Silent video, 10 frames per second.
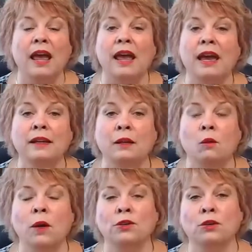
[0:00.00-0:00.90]
And
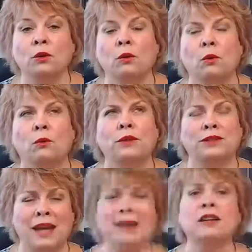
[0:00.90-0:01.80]
the
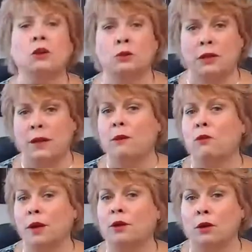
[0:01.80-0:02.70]
technical name of
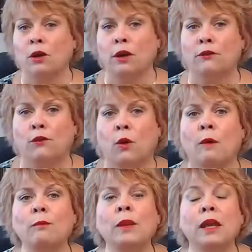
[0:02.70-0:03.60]
what you're looking
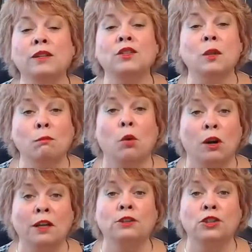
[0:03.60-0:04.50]
for is the
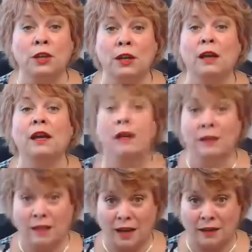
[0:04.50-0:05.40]
mortgagee
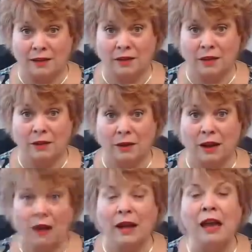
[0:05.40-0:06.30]
index.
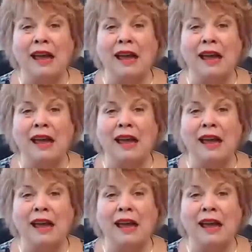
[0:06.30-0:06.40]
Okay.